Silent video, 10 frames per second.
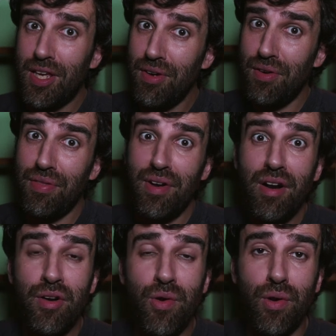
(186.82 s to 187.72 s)
Here, there
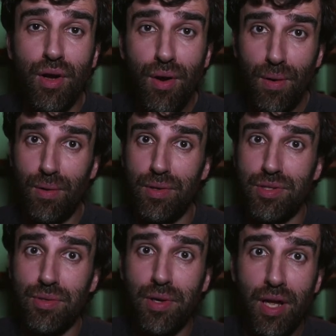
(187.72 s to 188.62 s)
are no
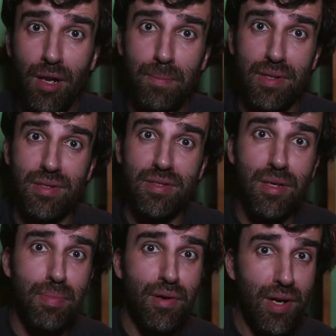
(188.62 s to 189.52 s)
colors to help us
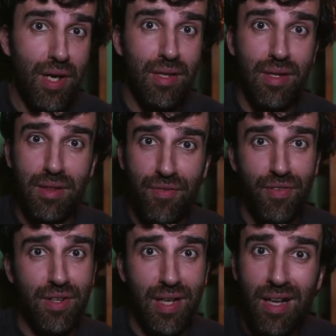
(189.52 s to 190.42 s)
separating the
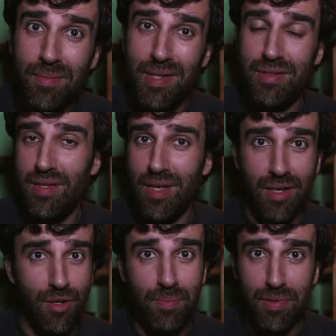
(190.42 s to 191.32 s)
different elements in
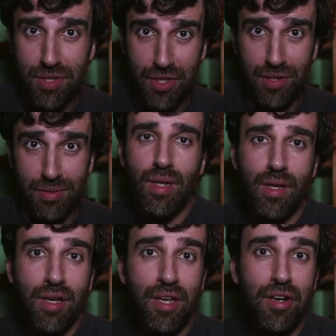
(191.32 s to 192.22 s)
a composition.
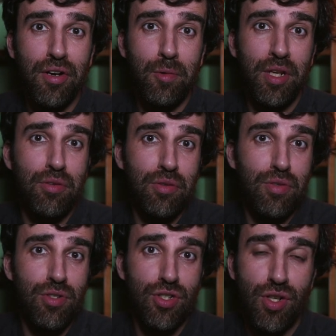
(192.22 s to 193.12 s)
Here, we need to
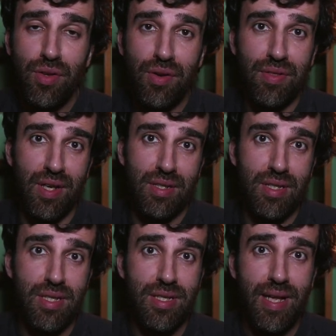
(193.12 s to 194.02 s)
use other things
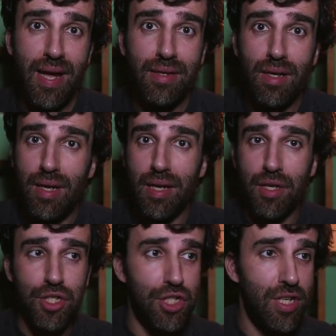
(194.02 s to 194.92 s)
instead, like
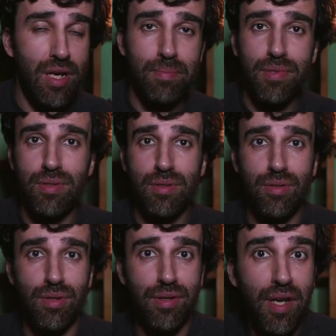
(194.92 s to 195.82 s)
shapes
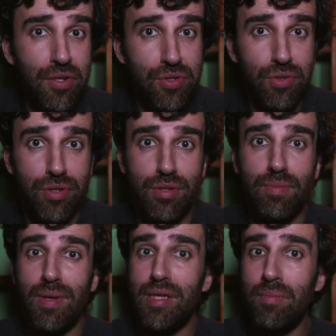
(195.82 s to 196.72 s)
or textures.
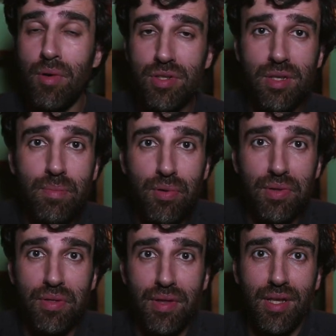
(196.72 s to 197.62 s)
But the most
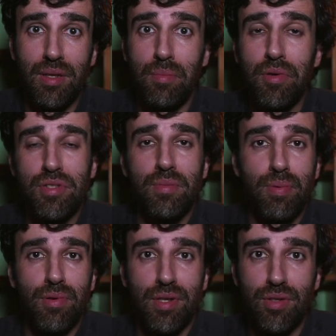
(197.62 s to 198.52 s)
important thing, the most
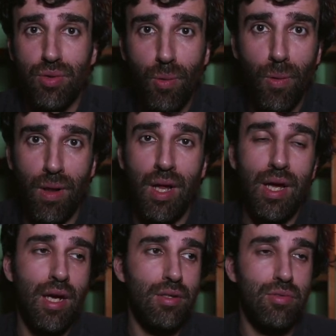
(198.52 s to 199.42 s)
important tool
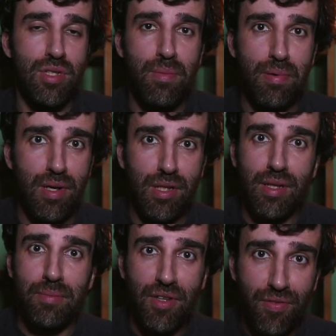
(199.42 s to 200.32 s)
to separate
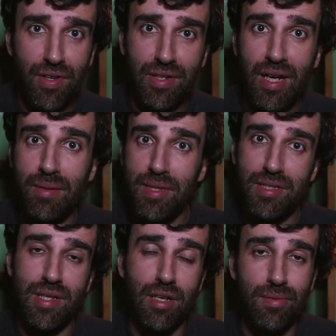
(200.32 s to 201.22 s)
different
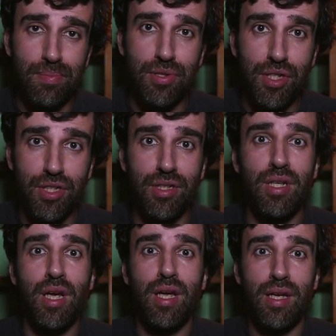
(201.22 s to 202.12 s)
elements in a composition
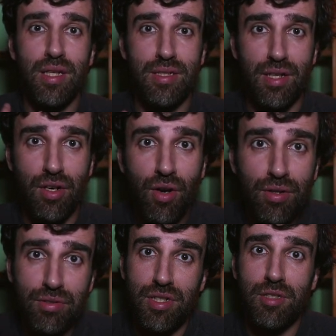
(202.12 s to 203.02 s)
is the
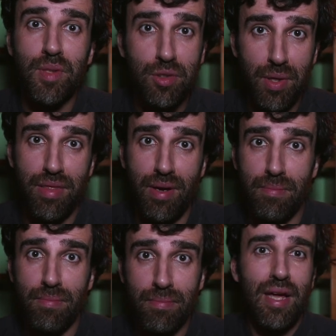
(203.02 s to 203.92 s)
contrast between them.
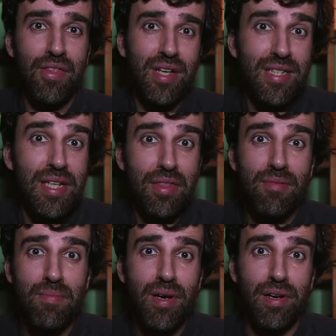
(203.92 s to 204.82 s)
And there is
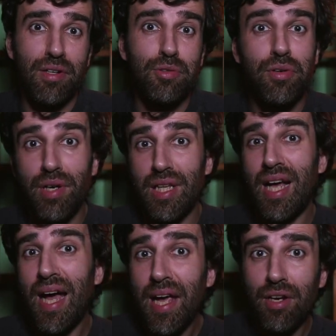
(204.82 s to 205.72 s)
nothing better to create
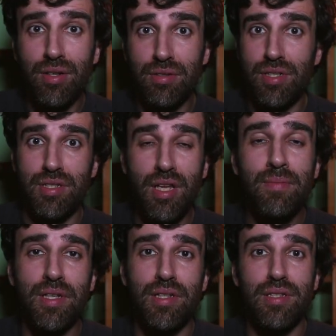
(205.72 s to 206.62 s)
high contrast
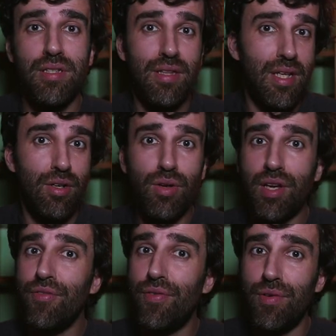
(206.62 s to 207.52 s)
images than
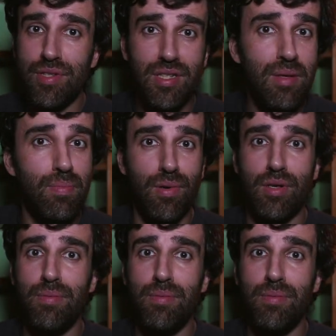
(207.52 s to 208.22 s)
looking for simple